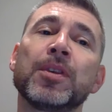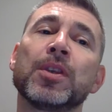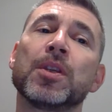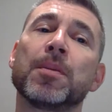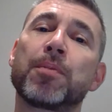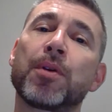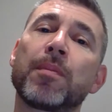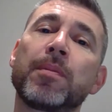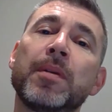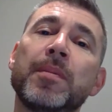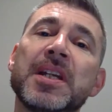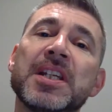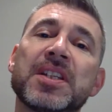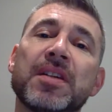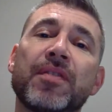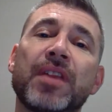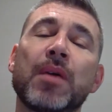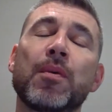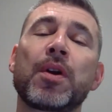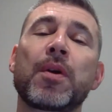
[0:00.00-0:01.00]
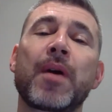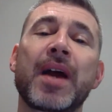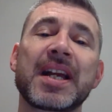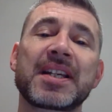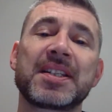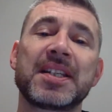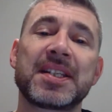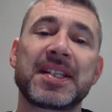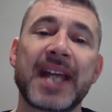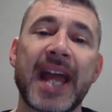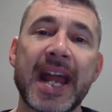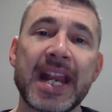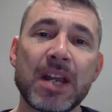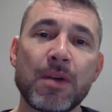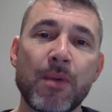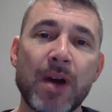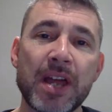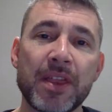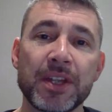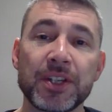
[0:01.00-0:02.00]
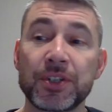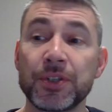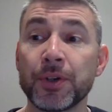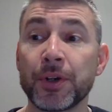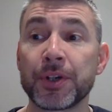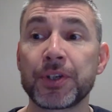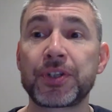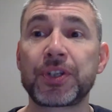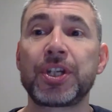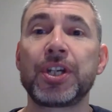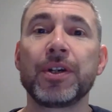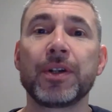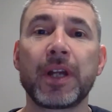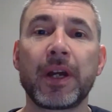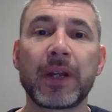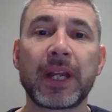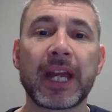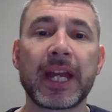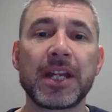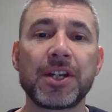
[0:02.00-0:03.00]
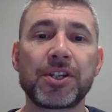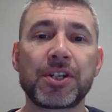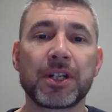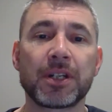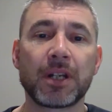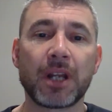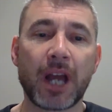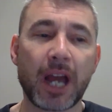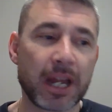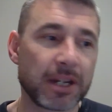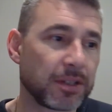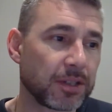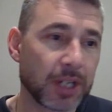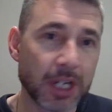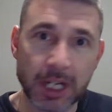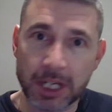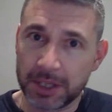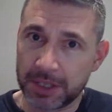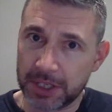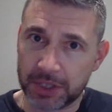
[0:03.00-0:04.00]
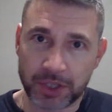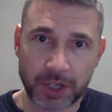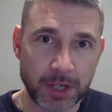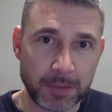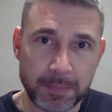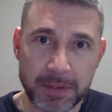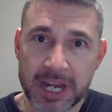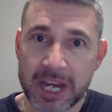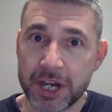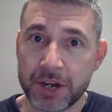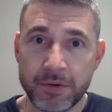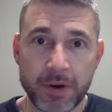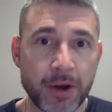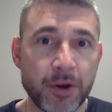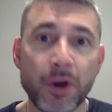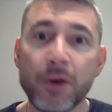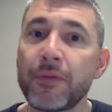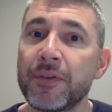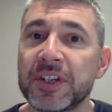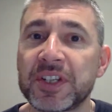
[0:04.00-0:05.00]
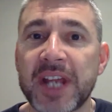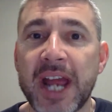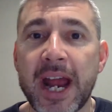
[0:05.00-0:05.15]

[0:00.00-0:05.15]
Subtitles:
The problem is if they want to access it anywhere that's not a secure location, and this could be in your own office